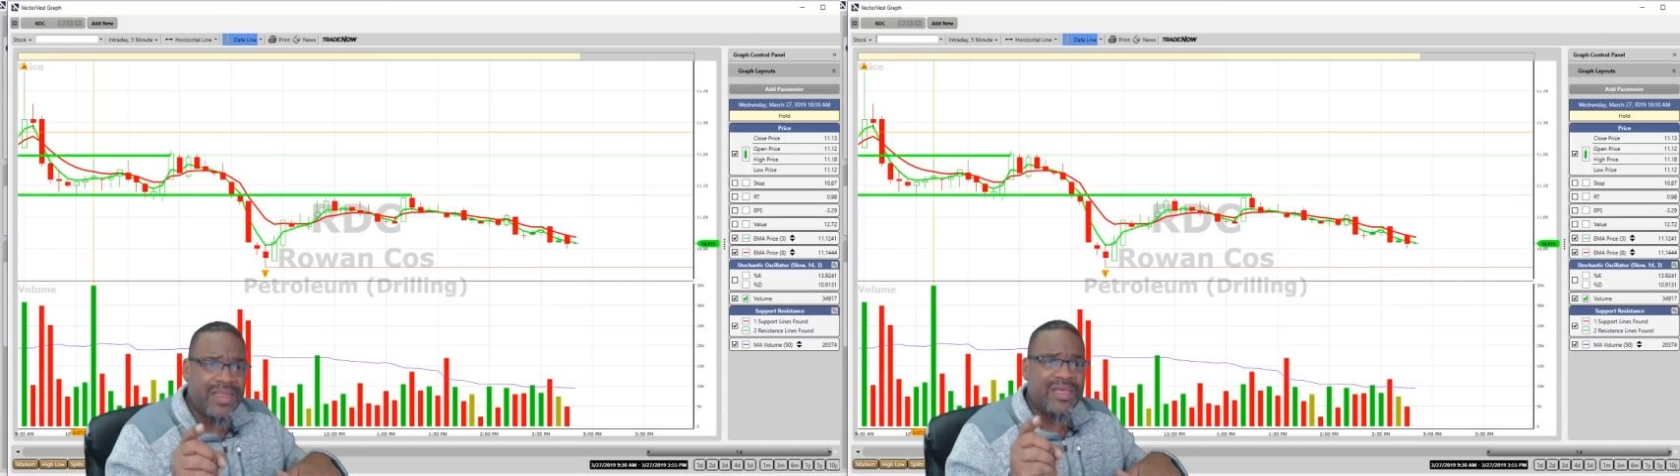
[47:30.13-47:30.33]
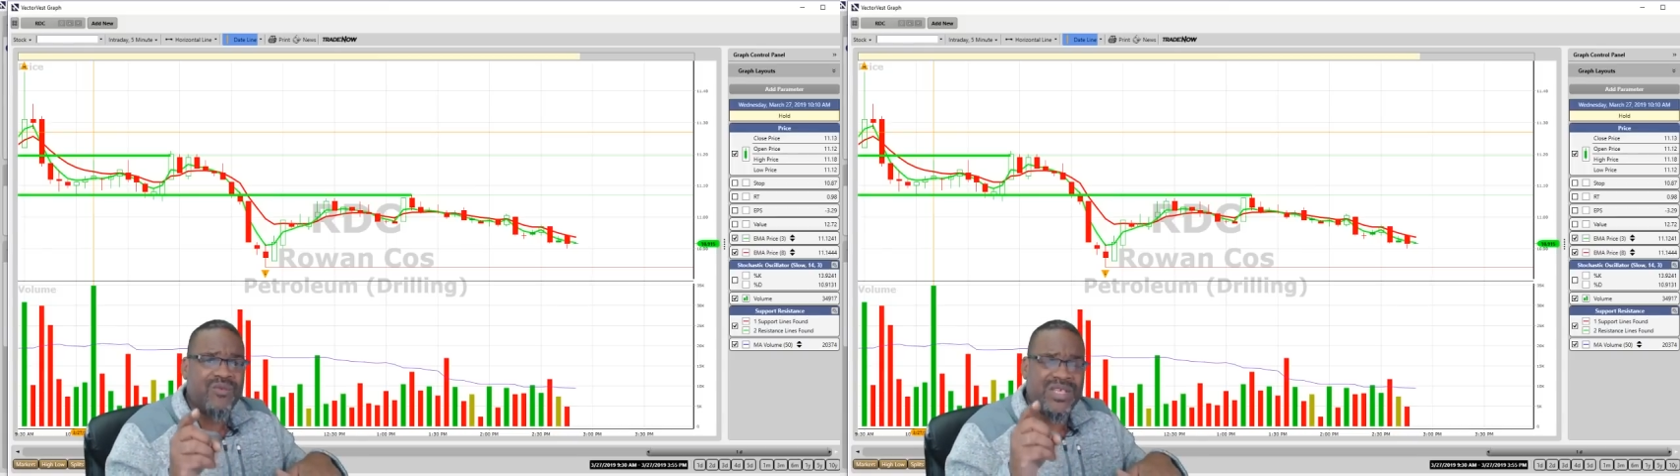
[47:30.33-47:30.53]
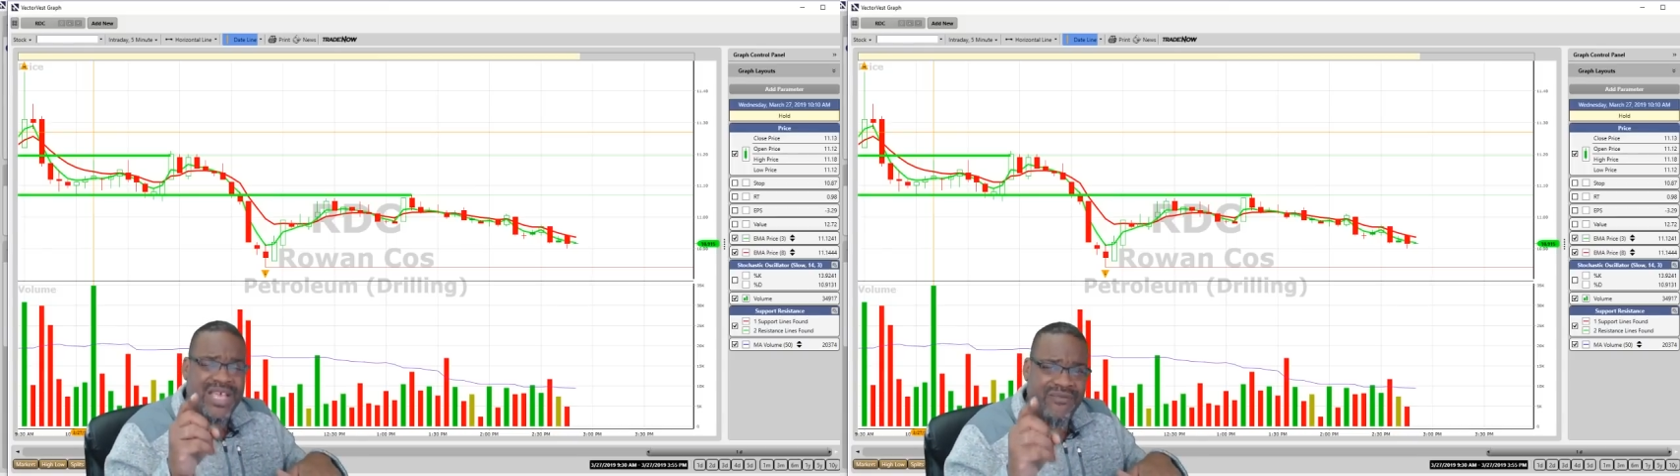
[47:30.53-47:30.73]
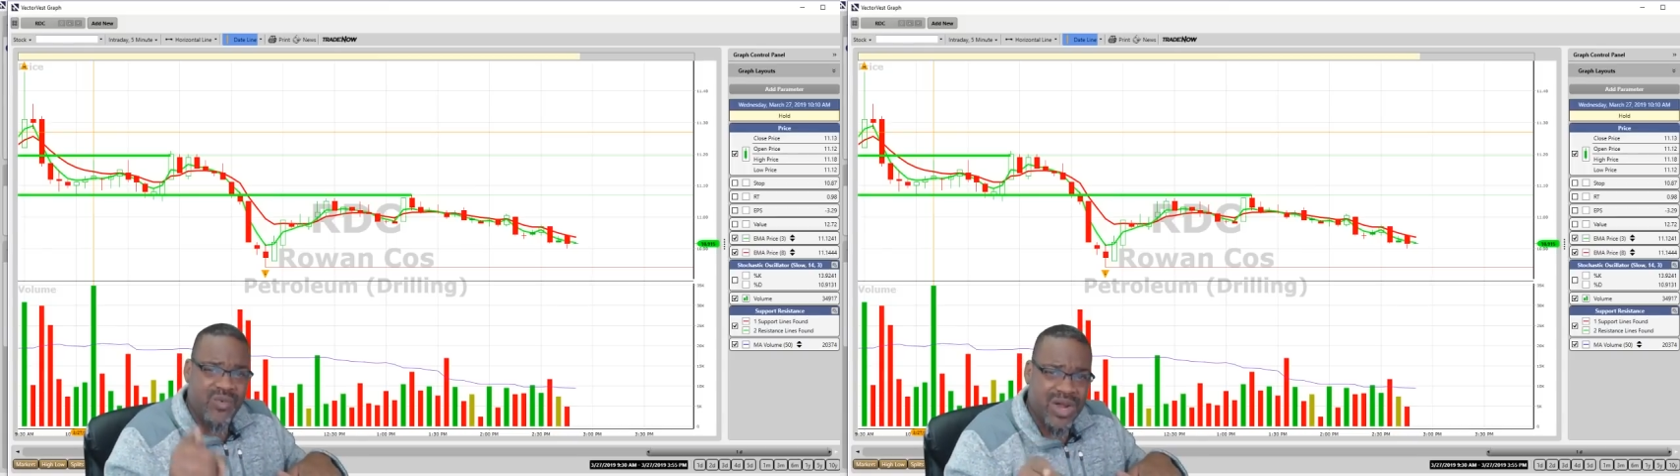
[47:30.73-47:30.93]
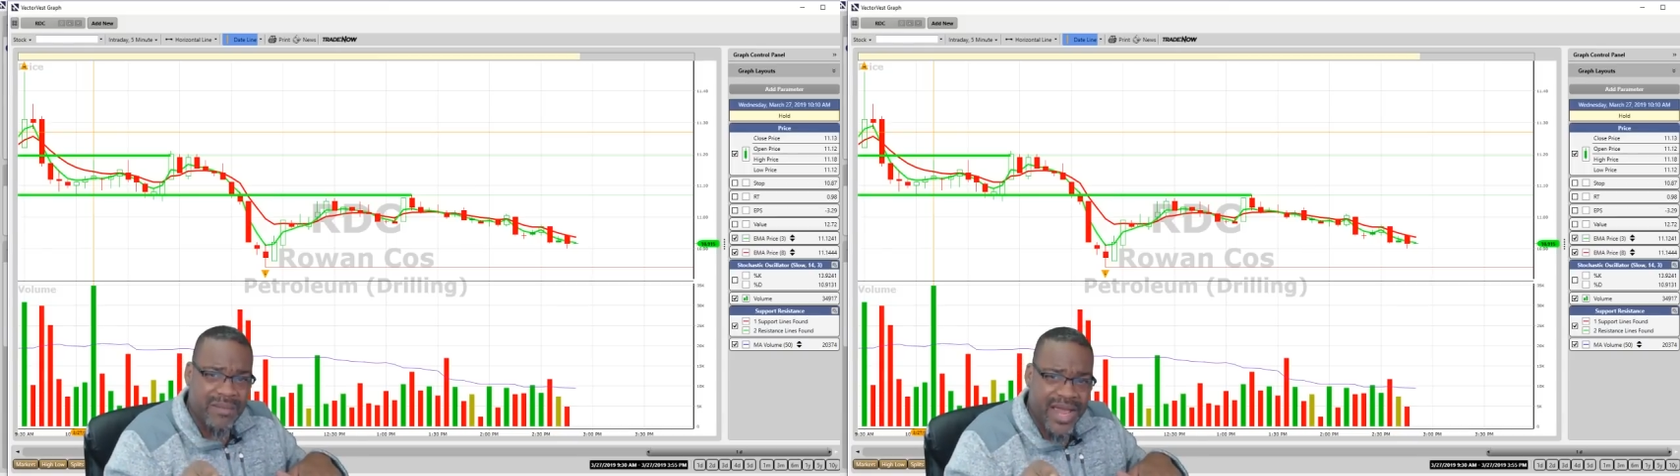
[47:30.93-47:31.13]
was every
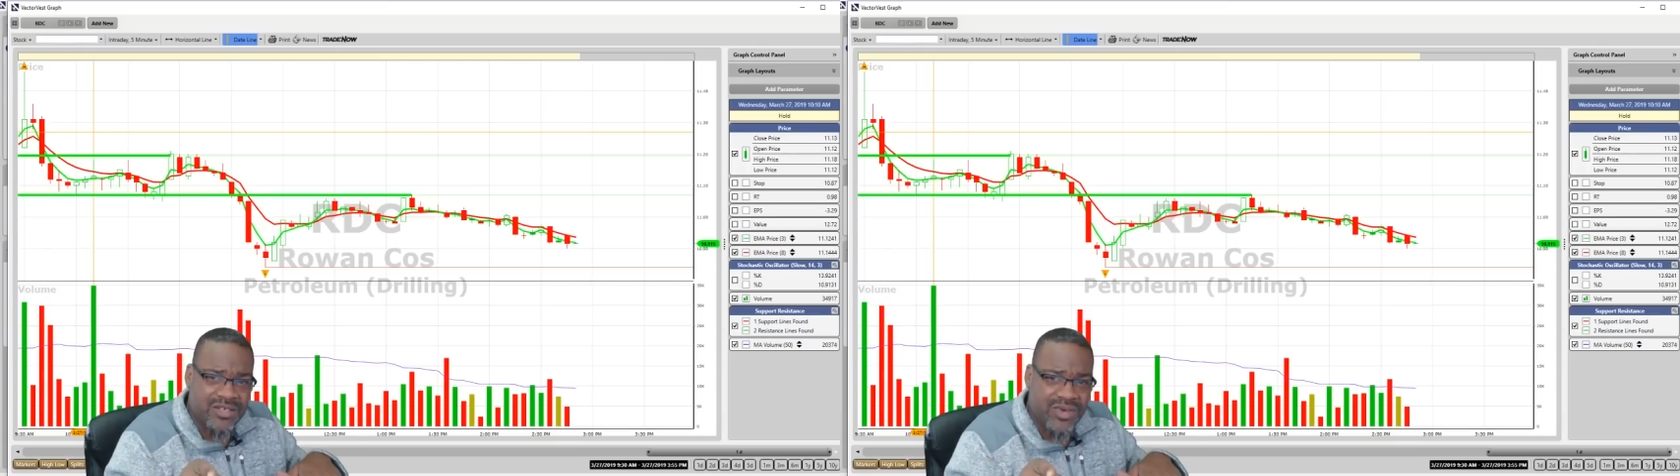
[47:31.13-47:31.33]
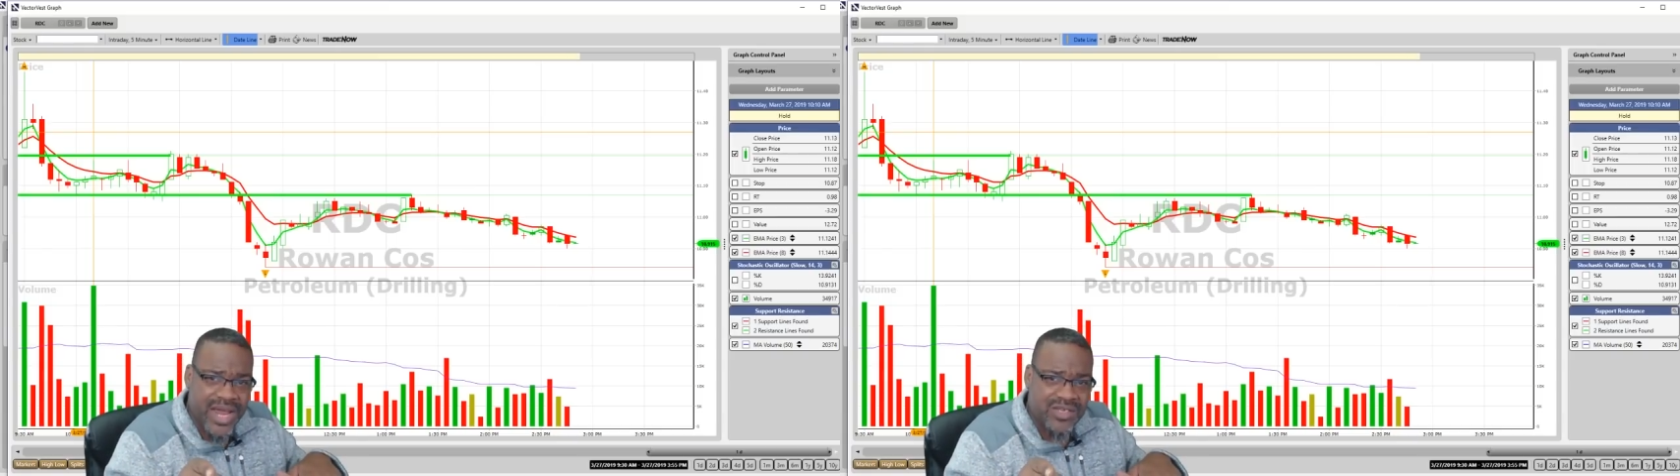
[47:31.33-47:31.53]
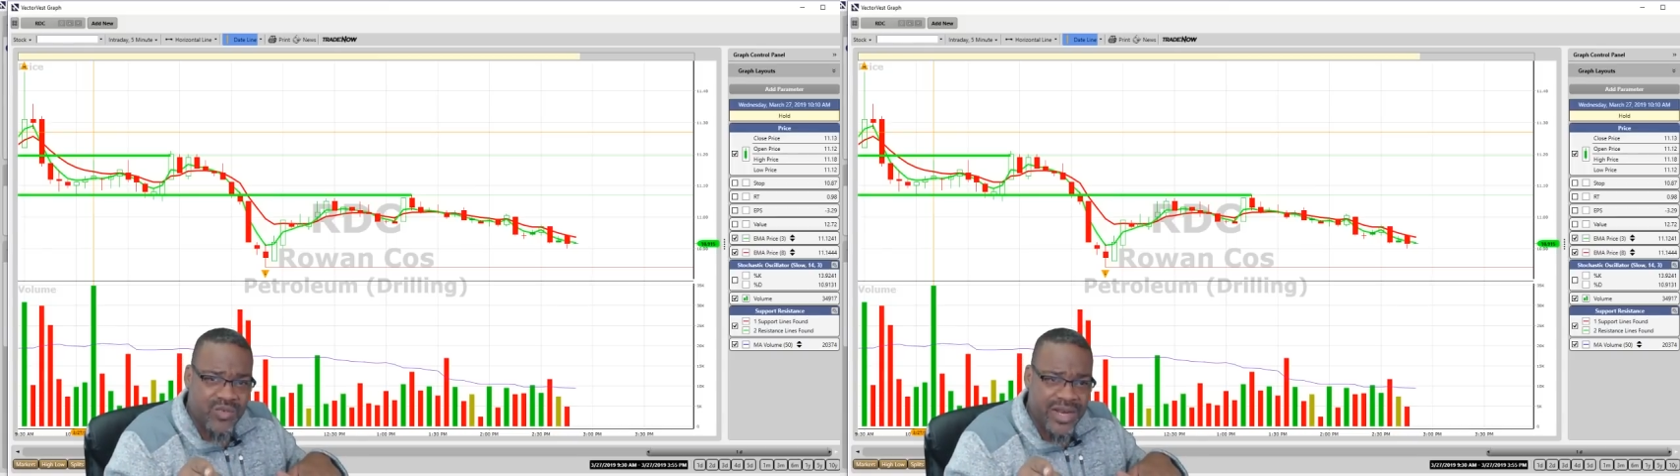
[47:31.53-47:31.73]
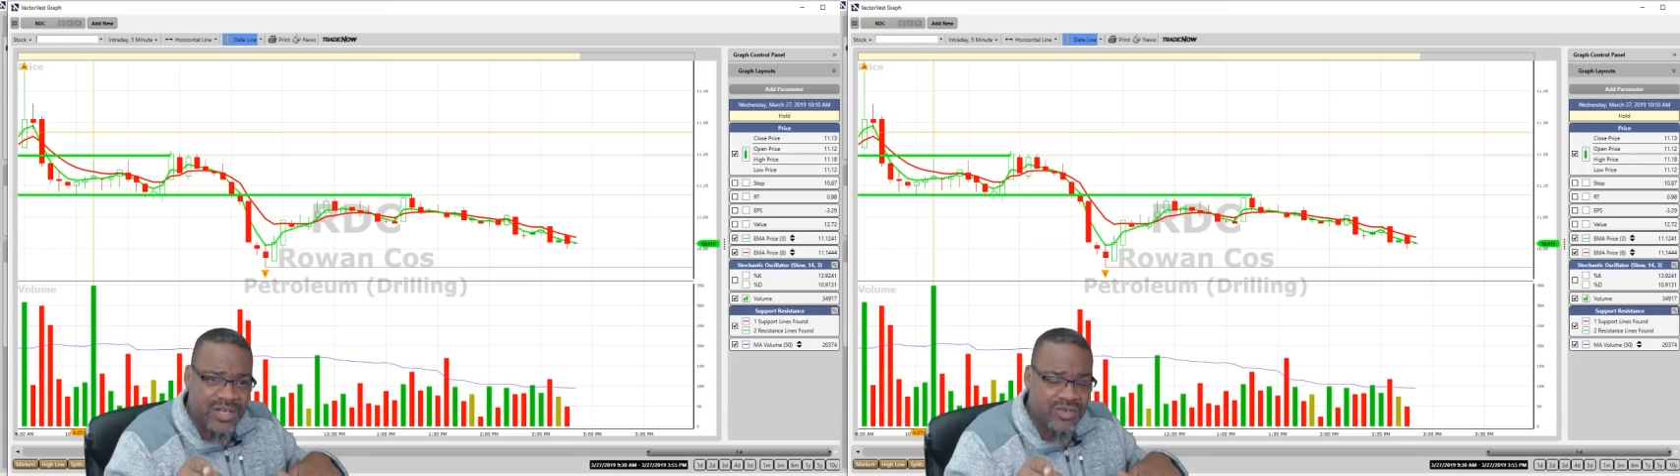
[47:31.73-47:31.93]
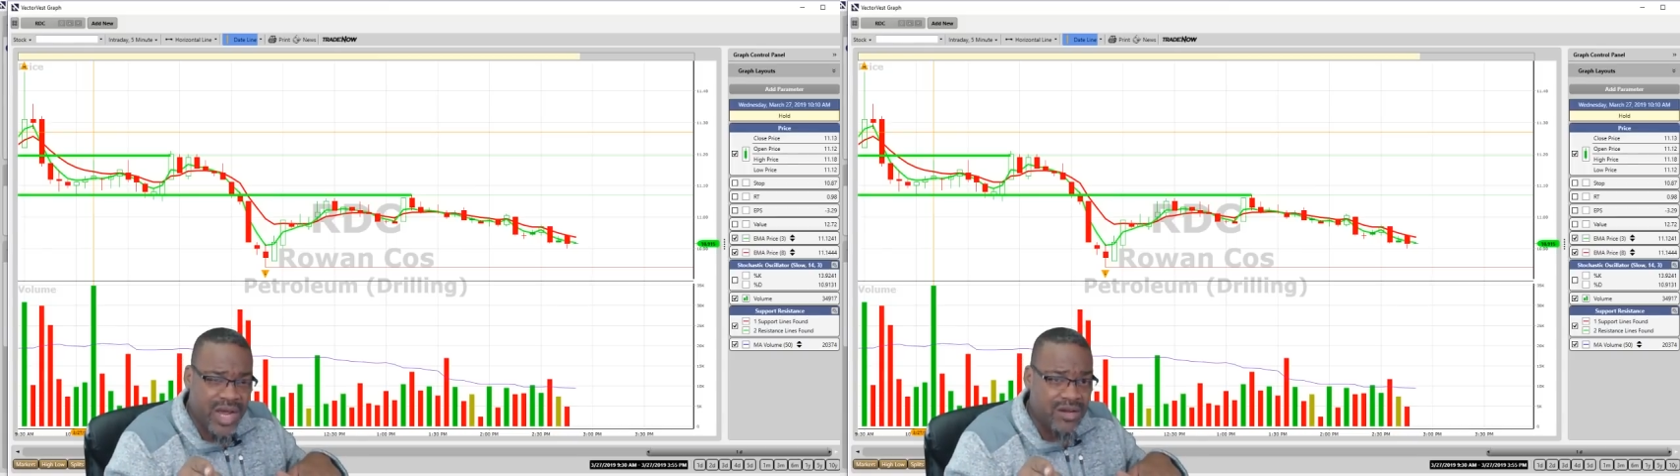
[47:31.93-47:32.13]
one of my trades a
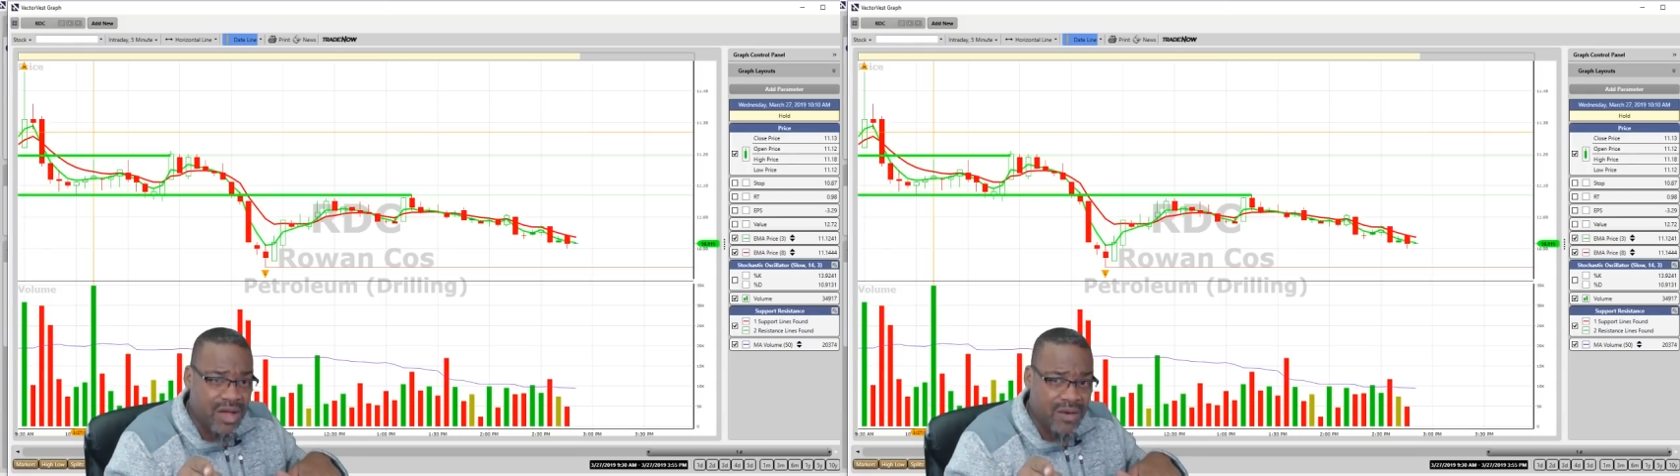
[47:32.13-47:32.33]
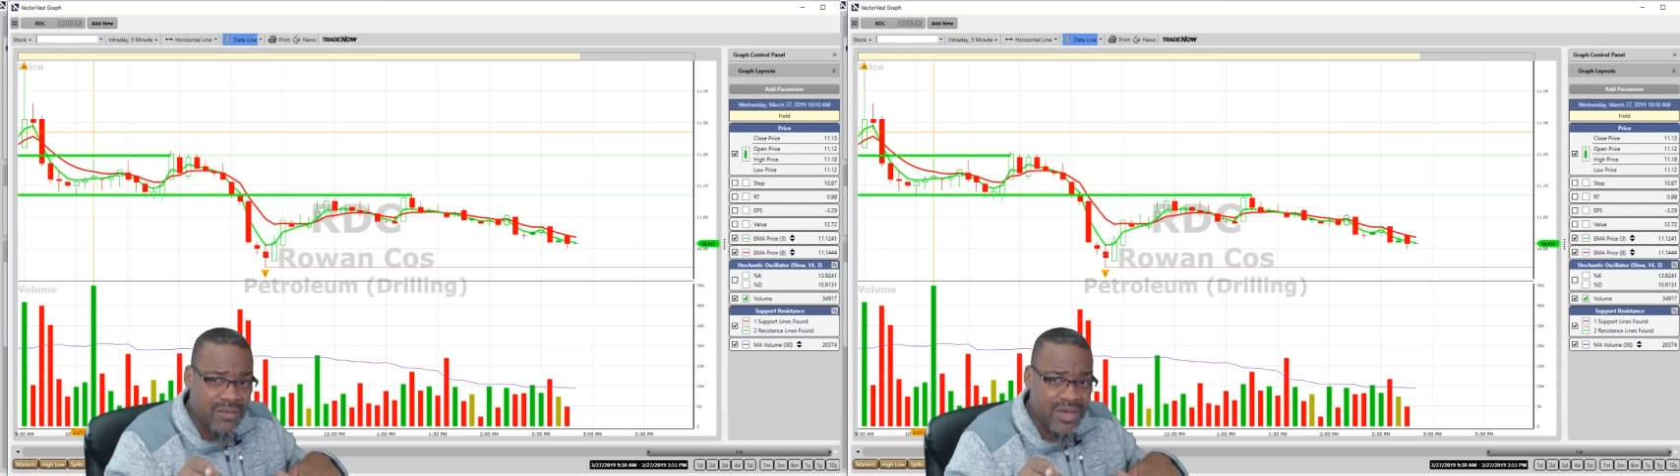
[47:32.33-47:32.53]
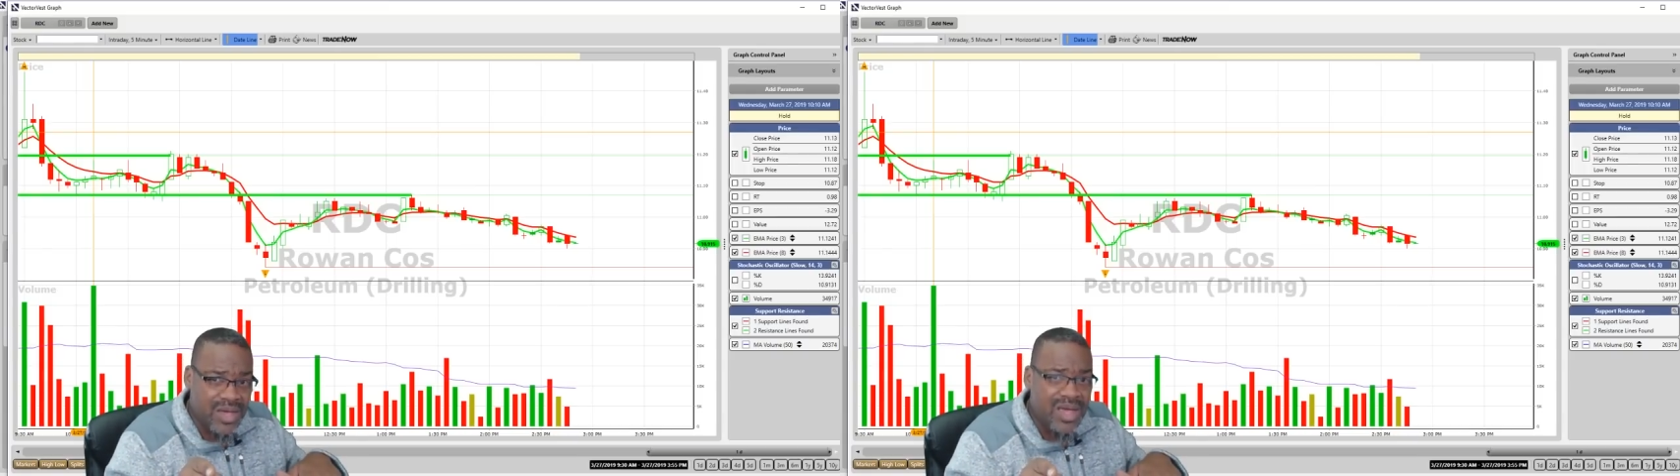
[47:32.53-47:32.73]
winning trade? No.